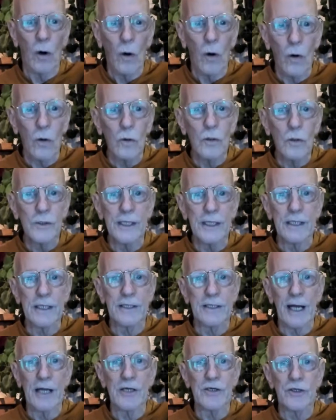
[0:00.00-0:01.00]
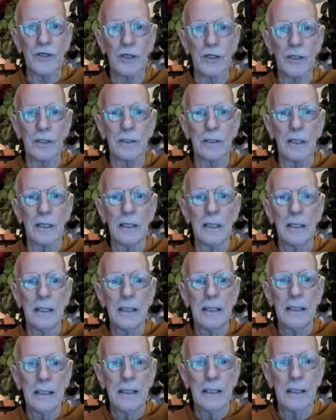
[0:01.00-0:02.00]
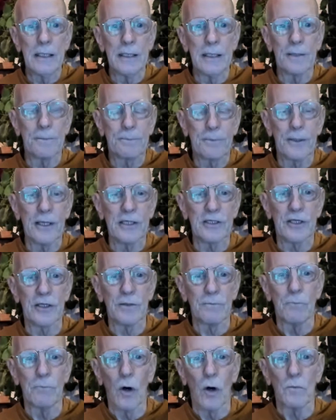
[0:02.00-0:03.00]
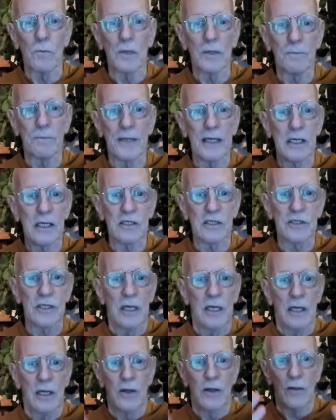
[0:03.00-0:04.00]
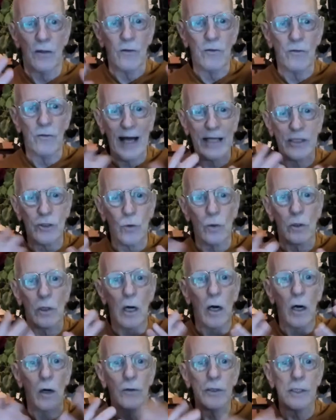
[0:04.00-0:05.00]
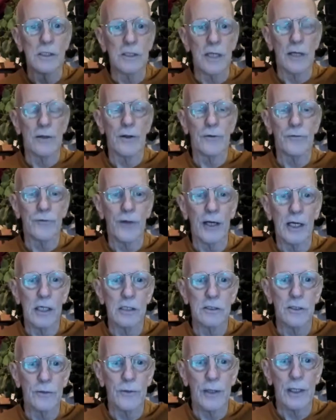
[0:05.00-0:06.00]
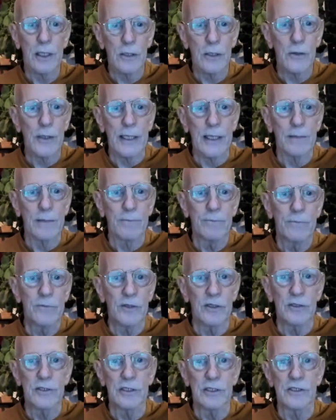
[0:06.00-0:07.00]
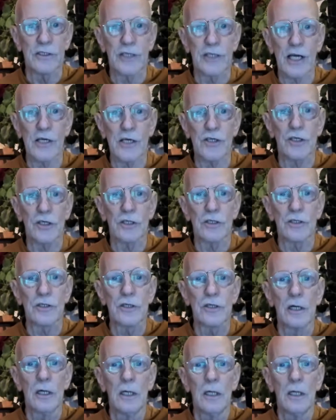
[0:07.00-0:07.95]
hold the attention in the present moment, because that's where all these other things are occurring. The sensations